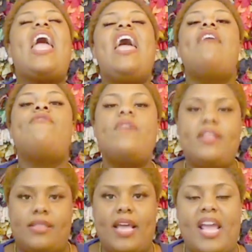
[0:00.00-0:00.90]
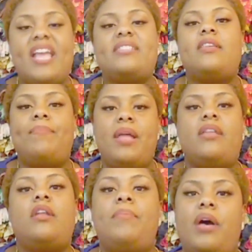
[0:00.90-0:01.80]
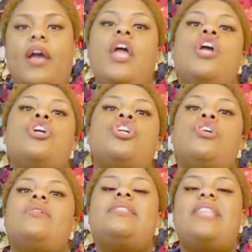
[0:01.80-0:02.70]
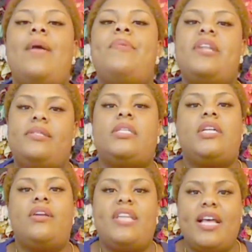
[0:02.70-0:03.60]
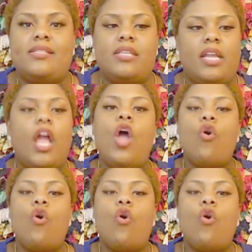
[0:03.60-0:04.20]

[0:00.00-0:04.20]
Everything is dependent upon you stepping into your destiny.